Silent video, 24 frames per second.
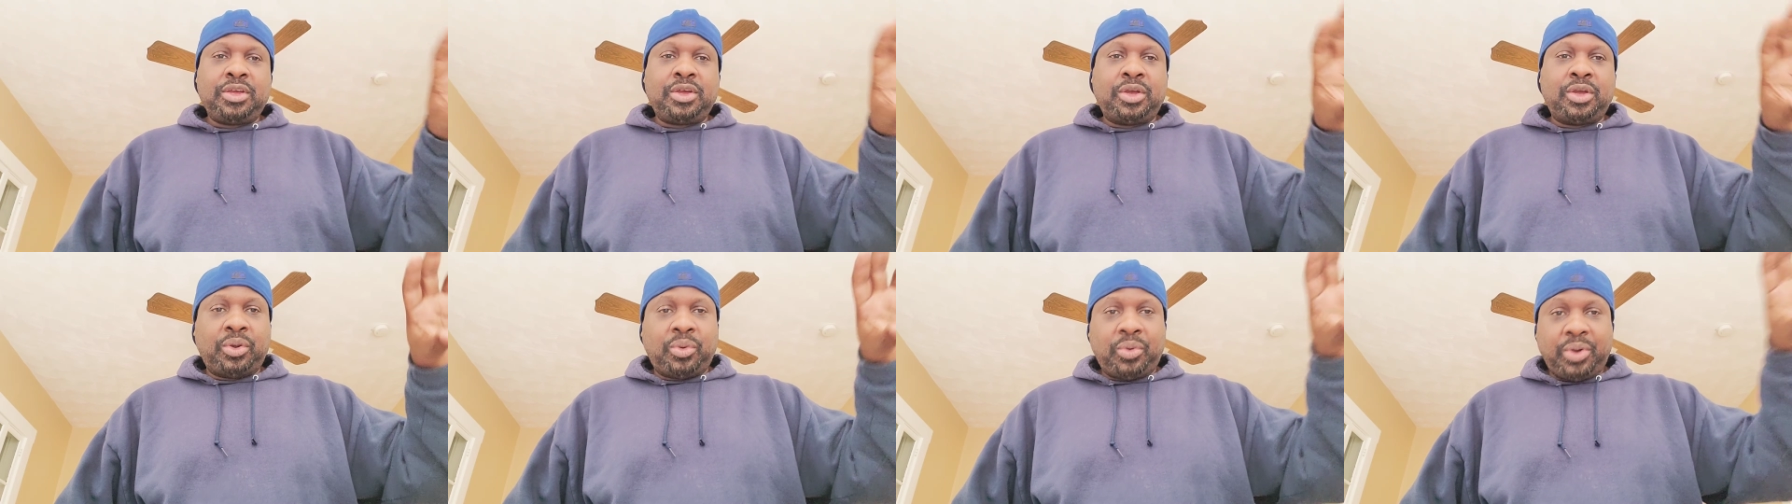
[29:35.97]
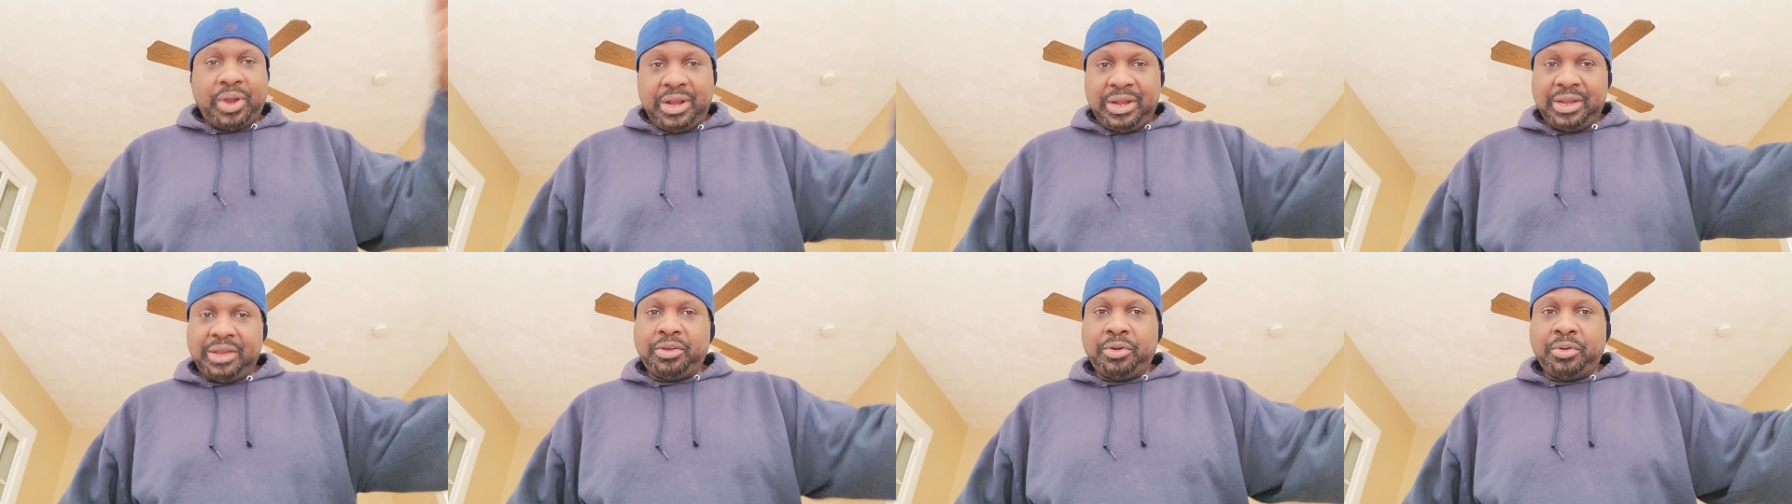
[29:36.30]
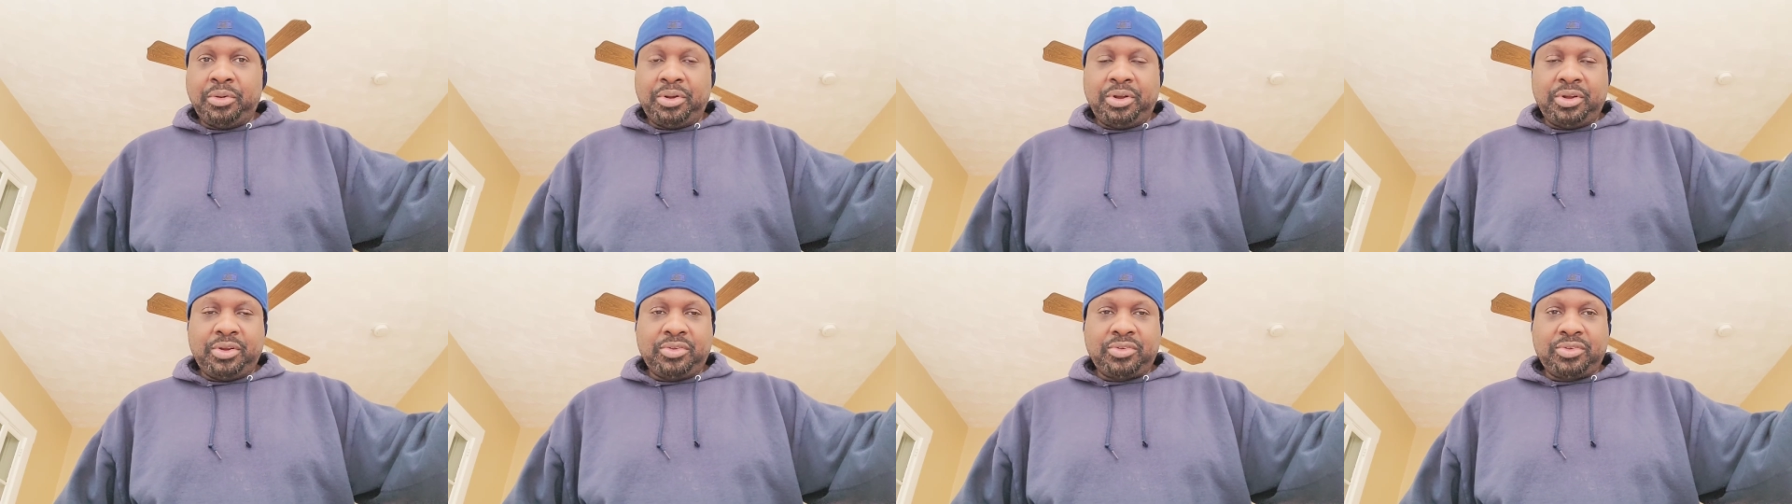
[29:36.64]
credit
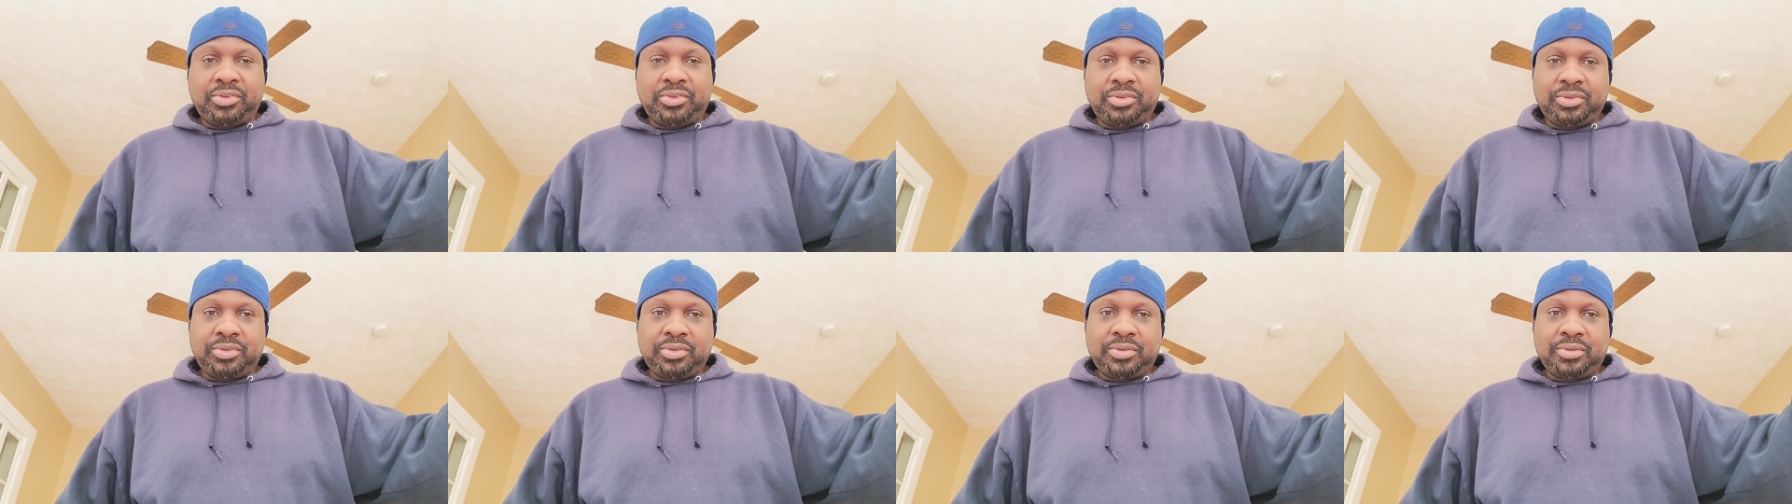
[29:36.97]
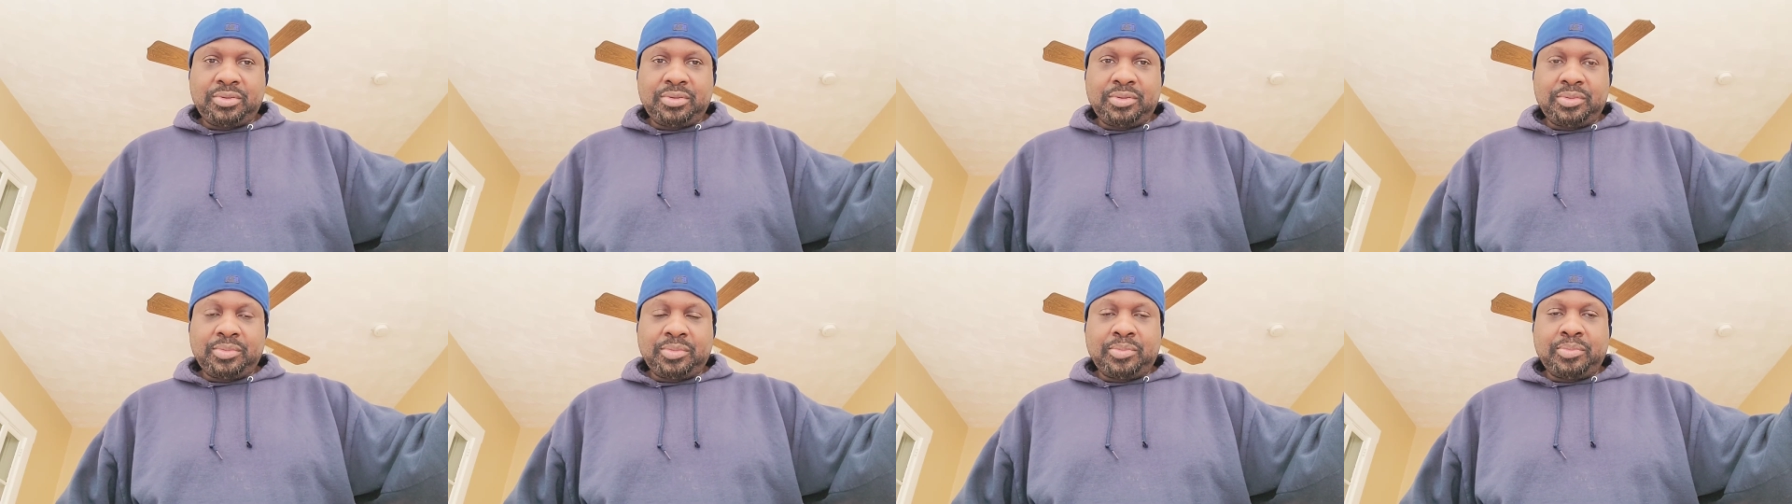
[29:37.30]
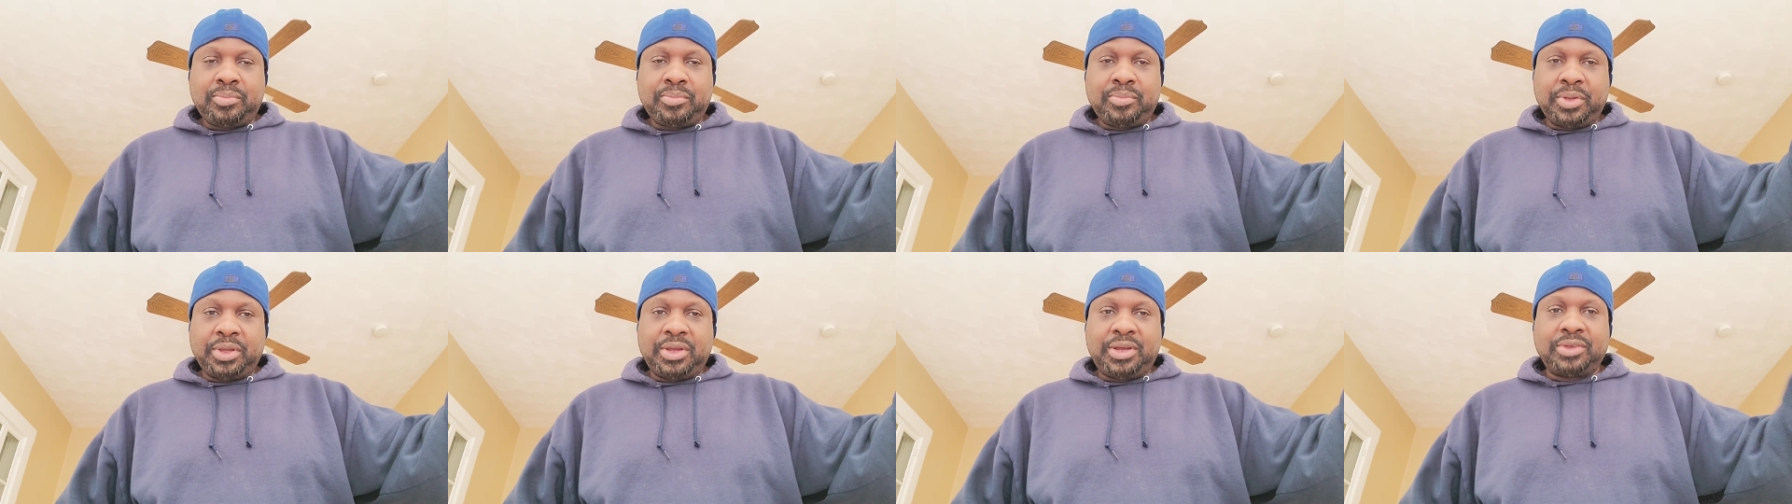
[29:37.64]
unions
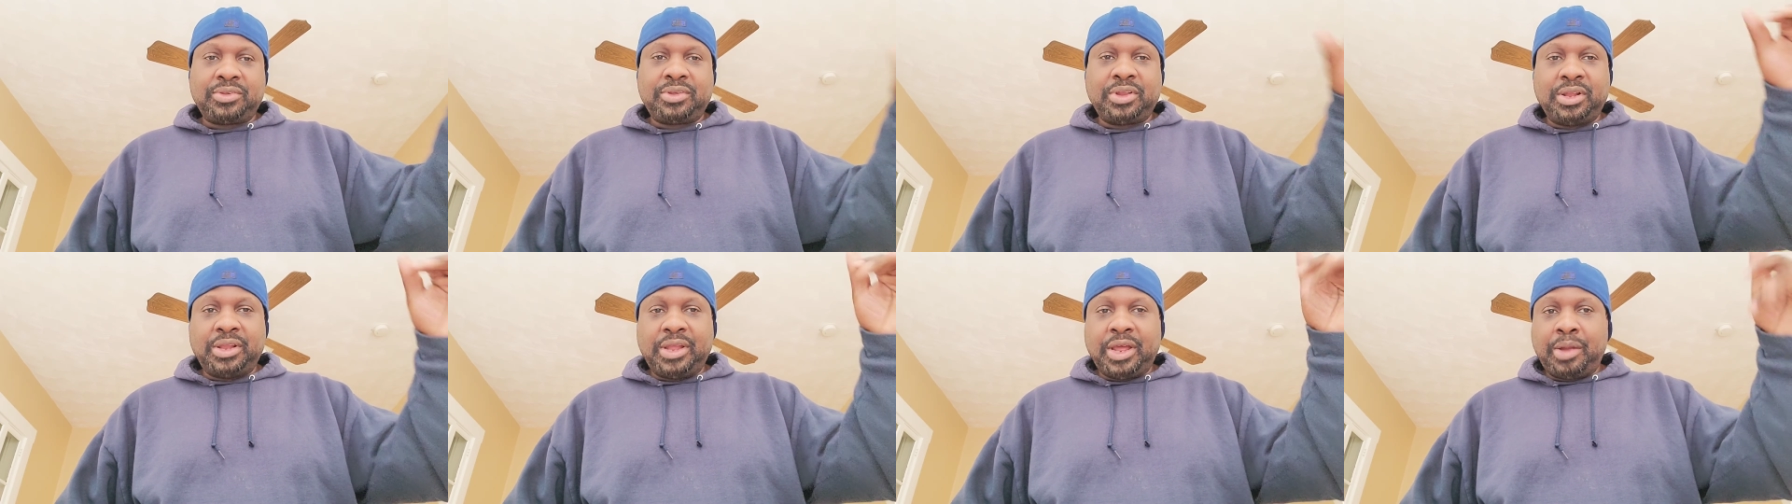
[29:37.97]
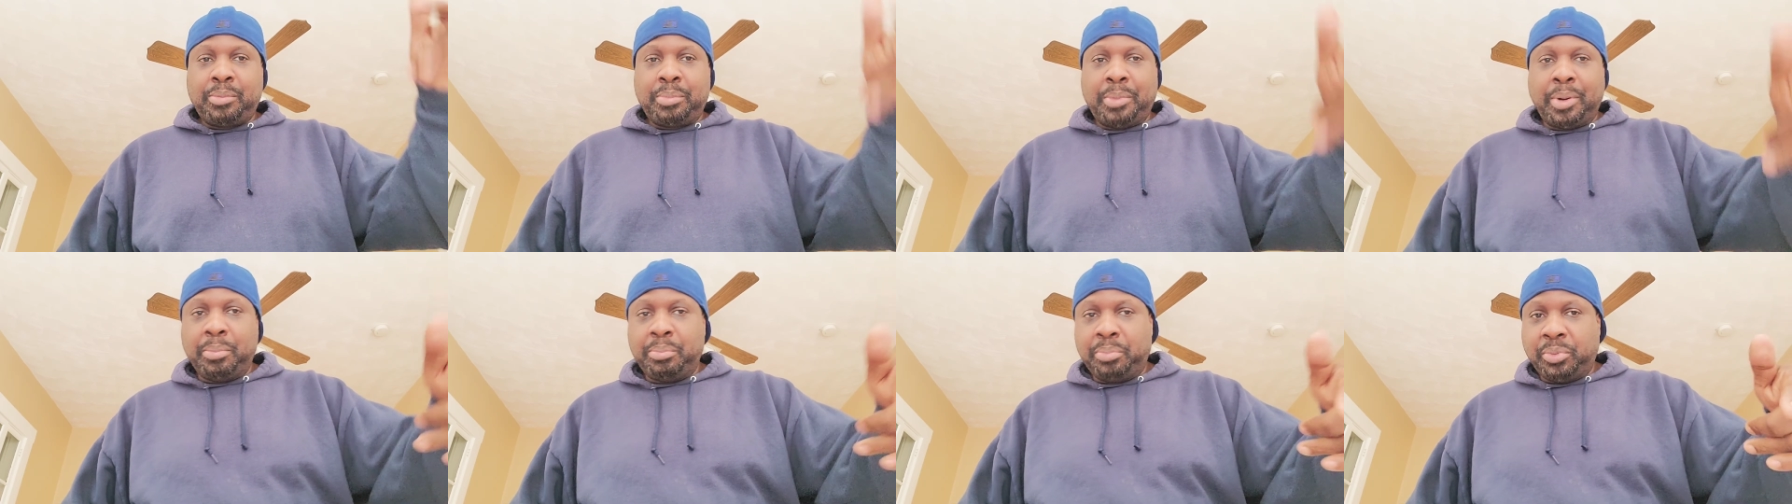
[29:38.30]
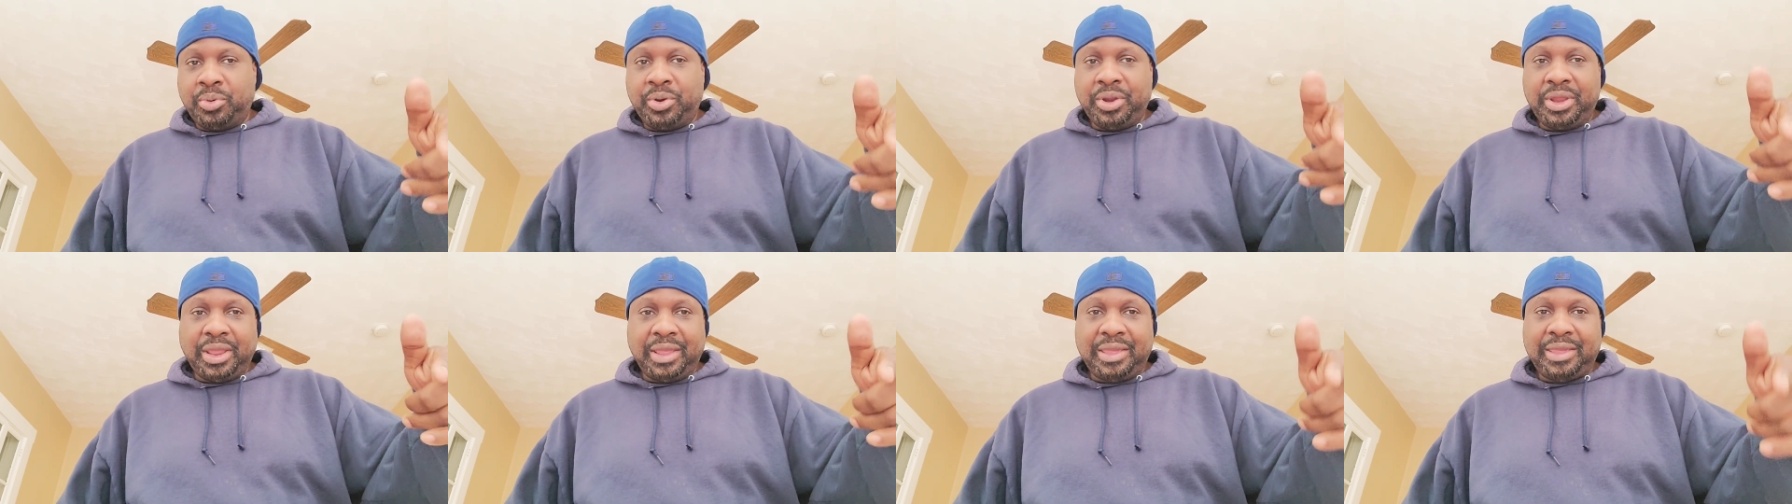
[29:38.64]
because unlike my
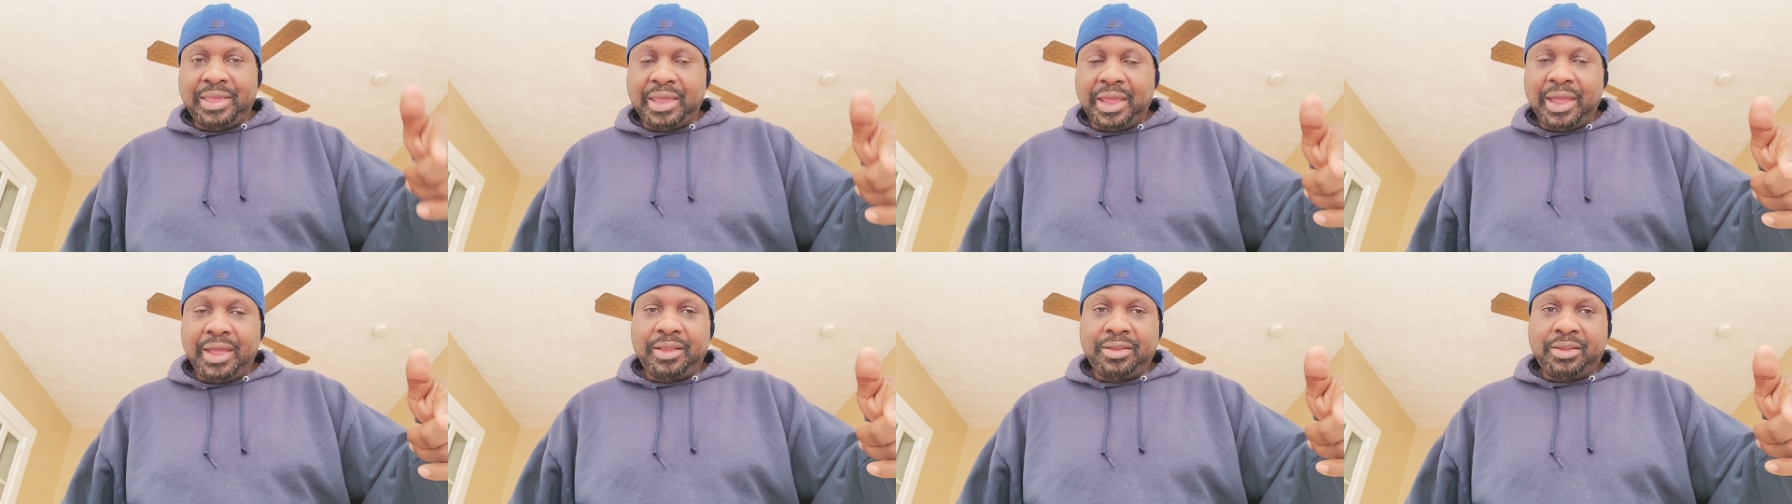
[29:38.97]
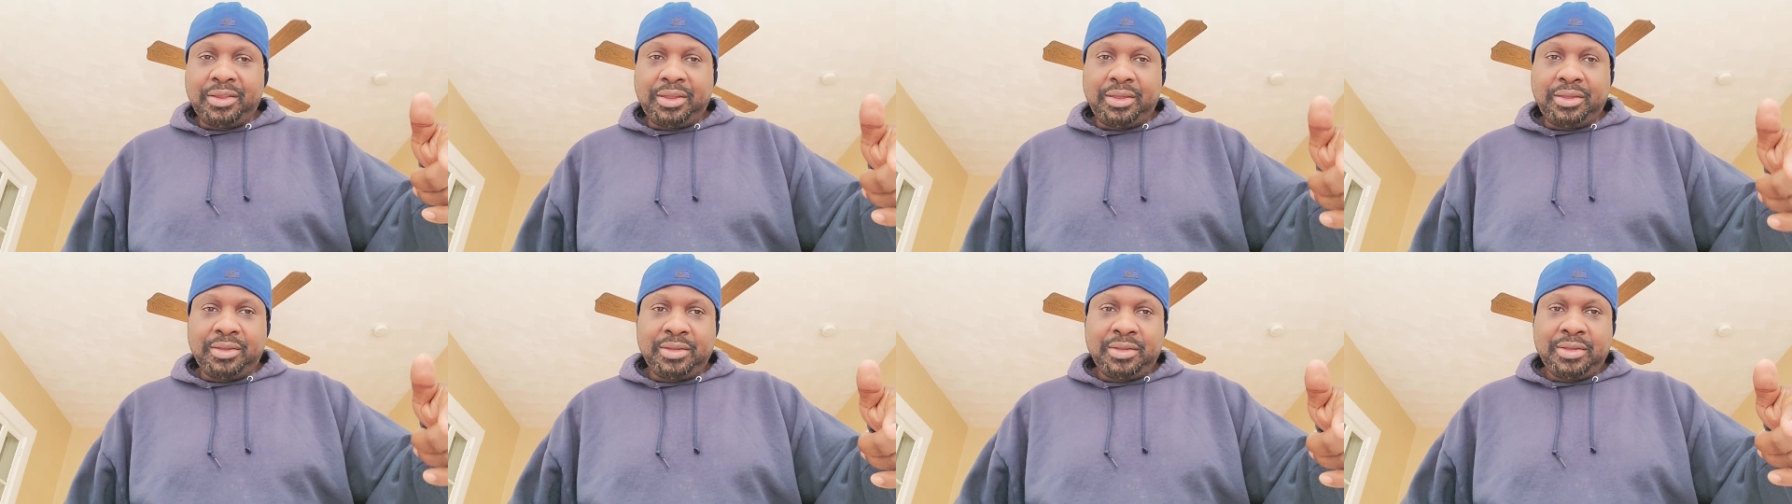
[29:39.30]
boy in Cali,